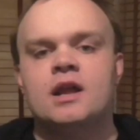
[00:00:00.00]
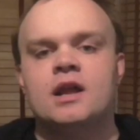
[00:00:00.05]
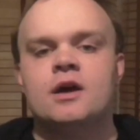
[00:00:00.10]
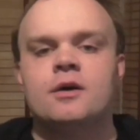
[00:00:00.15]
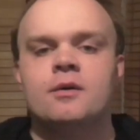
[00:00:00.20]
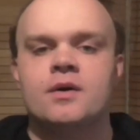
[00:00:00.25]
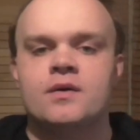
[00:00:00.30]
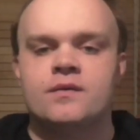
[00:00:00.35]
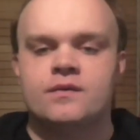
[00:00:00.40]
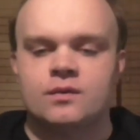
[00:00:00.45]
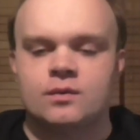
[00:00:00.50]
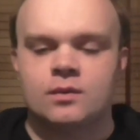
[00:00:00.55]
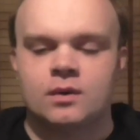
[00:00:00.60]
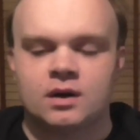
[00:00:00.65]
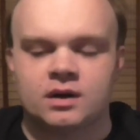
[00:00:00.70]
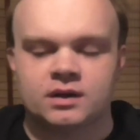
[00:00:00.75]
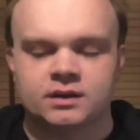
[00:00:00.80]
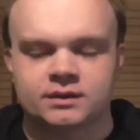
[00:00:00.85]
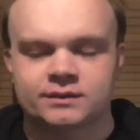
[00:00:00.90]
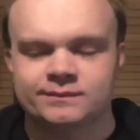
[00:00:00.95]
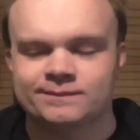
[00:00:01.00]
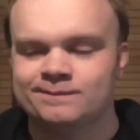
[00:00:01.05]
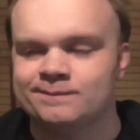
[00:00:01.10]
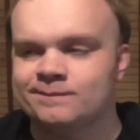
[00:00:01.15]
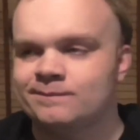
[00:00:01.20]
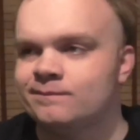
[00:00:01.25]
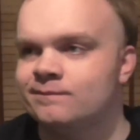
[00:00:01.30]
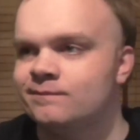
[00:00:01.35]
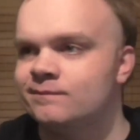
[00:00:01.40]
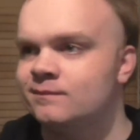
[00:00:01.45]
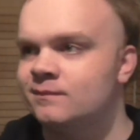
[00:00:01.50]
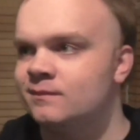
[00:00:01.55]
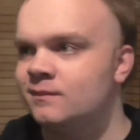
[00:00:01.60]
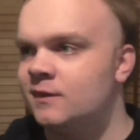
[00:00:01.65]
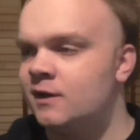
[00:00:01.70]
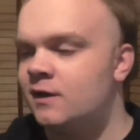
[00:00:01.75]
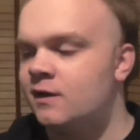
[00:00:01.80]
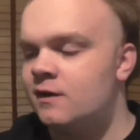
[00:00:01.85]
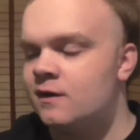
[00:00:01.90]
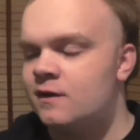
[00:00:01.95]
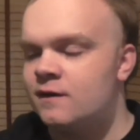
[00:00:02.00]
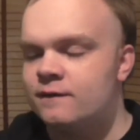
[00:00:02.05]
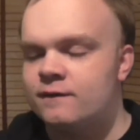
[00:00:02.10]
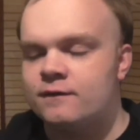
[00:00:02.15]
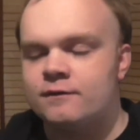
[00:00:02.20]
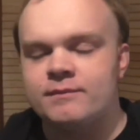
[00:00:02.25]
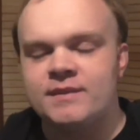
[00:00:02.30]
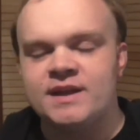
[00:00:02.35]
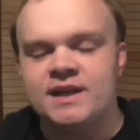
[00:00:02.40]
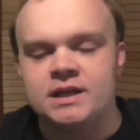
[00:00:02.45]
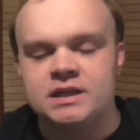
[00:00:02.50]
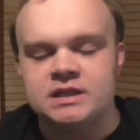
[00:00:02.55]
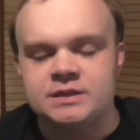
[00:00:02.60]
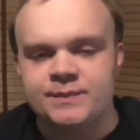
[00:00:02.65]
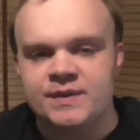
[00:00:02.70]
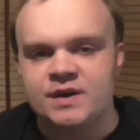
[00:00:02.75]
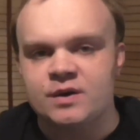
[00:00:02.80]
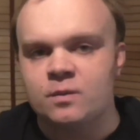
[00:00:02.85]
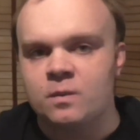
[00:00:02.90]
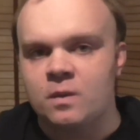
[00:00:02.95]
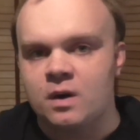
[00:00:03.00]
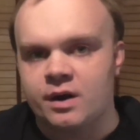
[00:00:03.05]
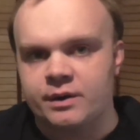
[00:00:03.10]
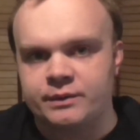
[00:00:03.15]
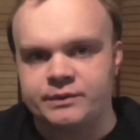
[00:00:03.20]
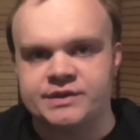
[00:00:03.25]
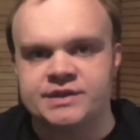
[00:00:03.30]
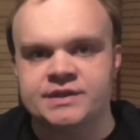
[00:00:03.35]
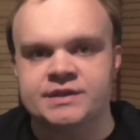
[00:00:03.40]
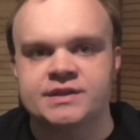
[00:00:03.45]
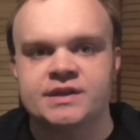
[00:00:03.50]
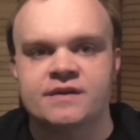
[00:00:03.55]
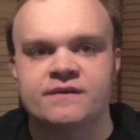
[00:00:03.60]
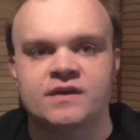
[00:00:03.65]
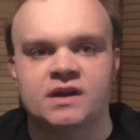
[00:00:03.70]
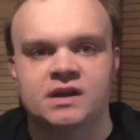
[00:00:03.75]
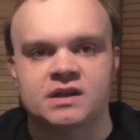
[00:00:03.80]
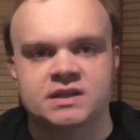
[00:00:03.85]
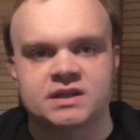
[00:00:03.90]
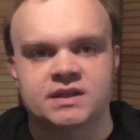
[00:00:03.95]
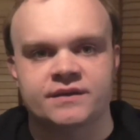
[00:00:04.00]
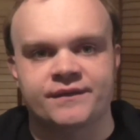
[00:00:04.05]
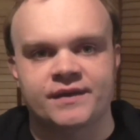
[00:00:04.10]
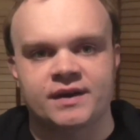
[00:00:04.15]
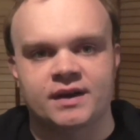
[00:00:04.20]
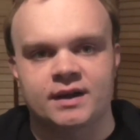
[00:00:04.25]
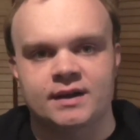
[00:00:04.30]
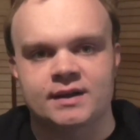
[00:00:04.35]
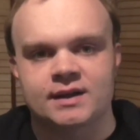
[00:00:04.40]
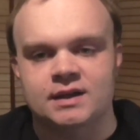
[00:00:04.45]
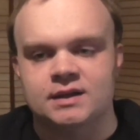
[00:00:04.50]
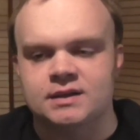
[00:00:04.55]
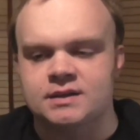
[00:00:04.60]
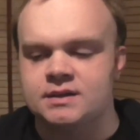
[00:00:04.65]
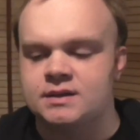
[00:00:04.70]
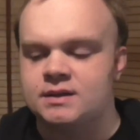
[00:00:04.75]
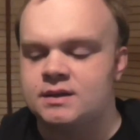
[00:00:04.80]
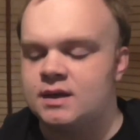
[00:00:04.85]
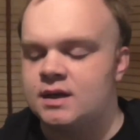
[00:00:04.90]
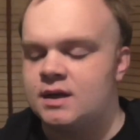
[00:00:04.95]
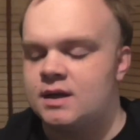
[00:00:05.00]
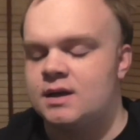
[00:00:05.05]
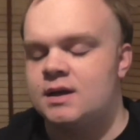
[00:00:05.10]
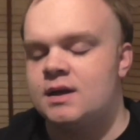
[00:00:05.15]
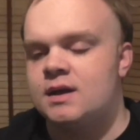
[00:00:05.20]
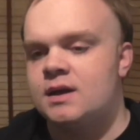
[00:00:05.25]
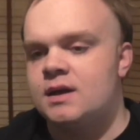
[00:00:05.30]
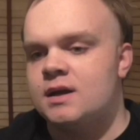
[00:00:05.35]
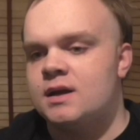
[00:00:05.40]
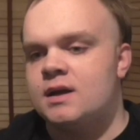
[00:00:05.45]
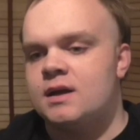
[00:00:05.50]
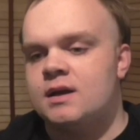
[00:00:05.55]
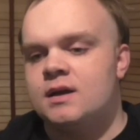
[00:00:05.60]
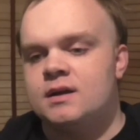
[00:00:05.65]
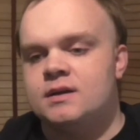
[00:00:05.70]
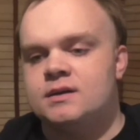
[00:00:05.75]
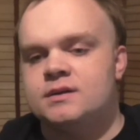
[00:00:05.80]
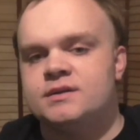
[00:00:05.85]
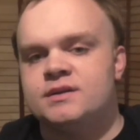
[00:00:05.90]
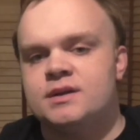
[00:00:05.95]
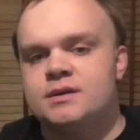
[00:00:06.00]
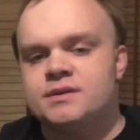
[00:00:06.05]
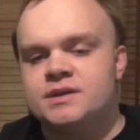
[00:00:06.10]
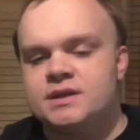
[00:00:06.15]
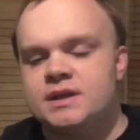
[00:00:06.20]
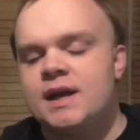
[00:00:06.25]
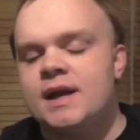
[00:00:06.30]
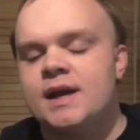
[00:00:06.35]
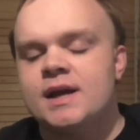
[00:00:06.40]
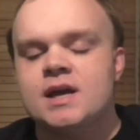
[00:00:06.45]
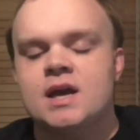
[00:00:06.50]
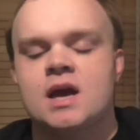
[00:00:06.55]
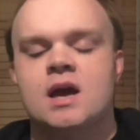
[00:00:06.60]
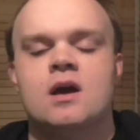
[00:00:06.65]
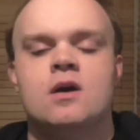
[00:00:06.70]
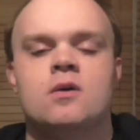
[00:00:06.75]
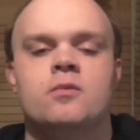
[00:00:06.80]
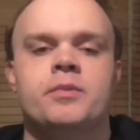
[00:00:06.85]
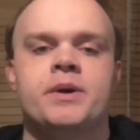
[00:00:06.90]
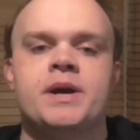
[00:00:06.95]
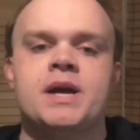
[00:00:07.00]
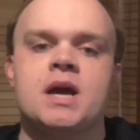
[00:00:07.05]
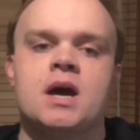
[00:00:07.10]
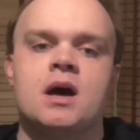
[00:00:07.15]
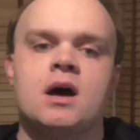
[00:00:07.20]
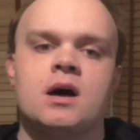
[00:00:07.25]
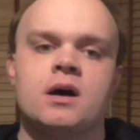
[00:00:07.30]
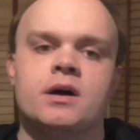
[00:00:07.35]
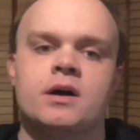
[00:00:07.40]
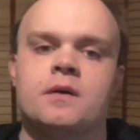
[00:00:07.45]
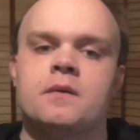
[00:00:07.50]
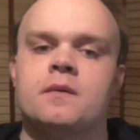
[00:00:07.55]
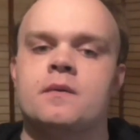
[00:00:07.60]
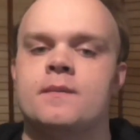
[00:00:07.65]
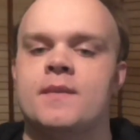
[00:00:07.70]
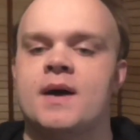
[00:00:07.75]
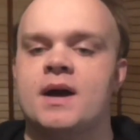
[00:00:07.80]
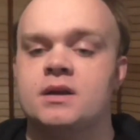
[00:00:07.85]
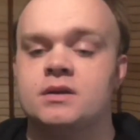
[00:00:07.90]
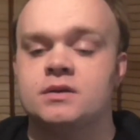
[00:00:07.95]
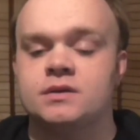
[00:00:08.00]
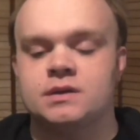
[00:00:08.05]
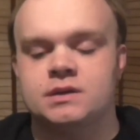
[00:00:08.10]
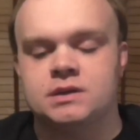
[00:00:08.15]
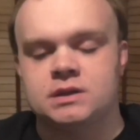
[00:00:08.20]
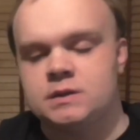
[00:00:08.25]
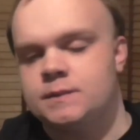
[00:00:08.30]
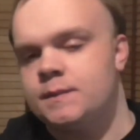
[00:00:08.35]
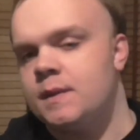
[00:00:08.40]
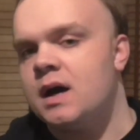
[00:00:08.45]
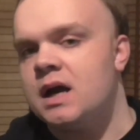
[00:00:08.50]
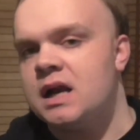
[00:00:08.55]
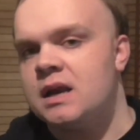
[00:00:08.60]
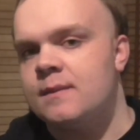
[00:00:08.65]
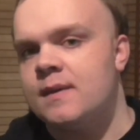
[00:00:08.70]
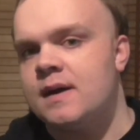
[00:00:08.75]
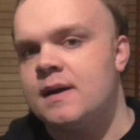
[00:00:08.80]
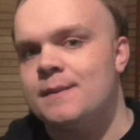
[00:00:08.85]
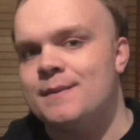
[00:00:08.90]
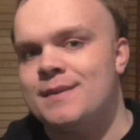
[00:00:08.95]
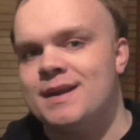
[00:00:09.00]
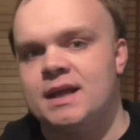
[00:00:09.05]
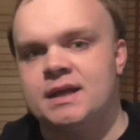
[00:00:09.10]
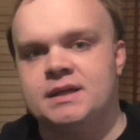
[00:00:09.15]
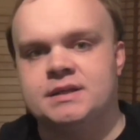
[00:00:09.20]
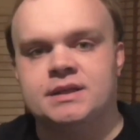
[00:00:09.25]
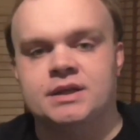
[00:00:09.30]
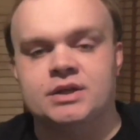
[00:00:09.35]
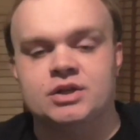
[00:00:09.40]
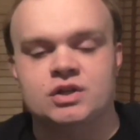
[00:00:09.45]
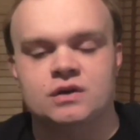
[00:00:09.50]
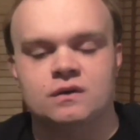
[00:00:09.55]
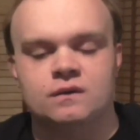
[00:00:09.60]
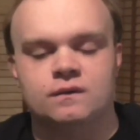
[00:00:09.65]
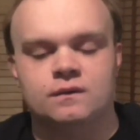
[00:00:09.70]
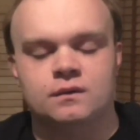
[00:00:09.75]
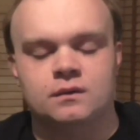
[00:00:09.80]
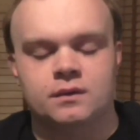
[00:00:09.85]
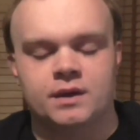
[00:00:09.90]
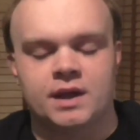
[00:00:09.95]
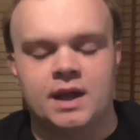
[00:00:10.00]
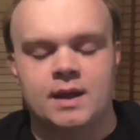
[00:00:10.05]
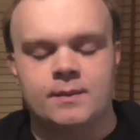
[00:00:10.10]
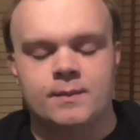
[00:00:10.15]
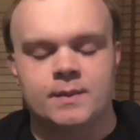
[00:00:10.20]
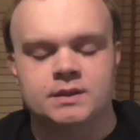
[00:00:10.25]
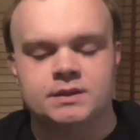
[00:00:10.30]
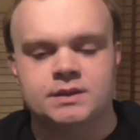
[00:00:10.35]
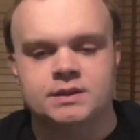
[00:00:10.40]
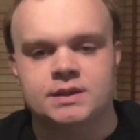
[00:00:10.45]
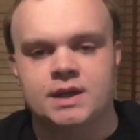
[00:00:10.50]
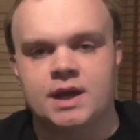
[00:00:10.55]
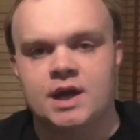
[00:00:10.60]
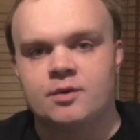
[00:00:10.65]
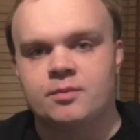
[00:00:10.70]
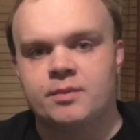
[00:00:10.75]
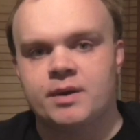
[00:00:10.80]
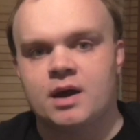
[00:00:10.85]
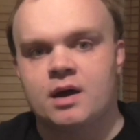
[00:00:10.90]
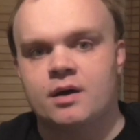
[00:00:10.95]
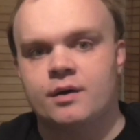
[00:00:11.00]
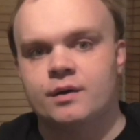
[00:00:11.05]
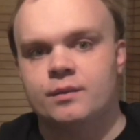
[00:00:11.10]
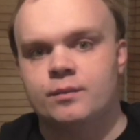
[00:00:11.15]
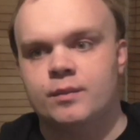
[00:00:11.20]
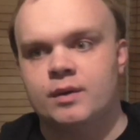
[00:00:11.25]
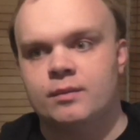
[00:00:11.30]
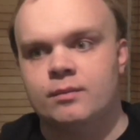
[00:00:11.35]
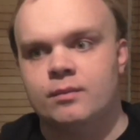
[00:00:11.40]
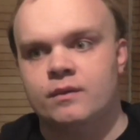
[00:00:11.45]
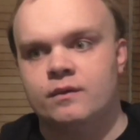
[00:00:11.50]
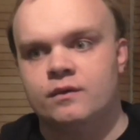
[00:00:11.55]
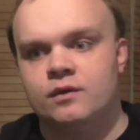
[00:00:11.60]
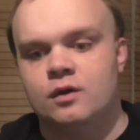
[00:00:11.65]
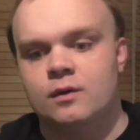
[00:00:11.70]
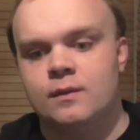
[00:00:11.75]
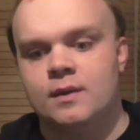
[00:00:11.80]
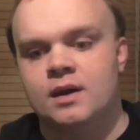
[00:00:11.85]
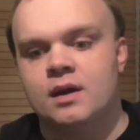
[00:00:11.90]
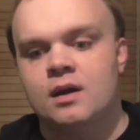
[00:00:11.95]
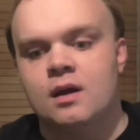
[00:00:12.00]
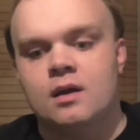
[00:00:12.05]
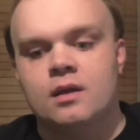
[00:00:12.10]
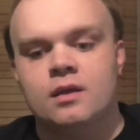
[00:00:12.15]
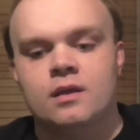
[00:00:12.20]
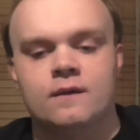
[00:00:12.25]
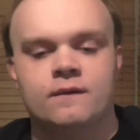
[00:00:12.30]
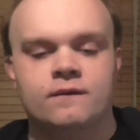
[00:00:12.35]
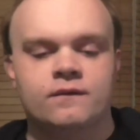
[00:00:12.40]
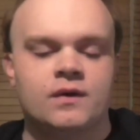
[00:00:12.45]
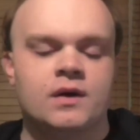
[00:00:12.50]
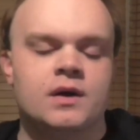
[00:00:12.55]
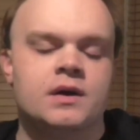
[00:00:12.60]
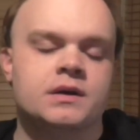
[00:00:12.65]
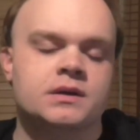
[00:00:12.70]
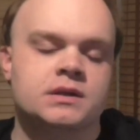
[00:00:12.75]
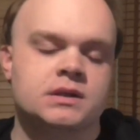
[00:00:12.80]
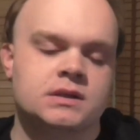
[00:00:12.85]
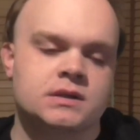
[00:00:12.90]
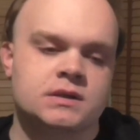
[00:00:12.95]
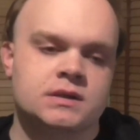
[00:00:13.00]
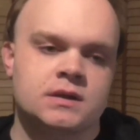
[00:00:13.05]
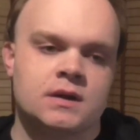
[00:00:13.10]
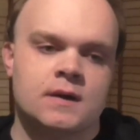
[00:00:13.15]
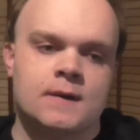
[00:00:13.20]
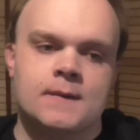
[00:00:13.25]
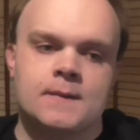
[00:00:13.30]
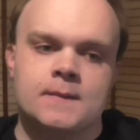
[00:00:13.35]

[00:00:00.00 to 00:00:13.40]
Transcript: Hello everyone. For me it's been a while since I've done something like this. So today we are going back to the Spider-Man PlayStation 4 game and today we are going to be reviewing the first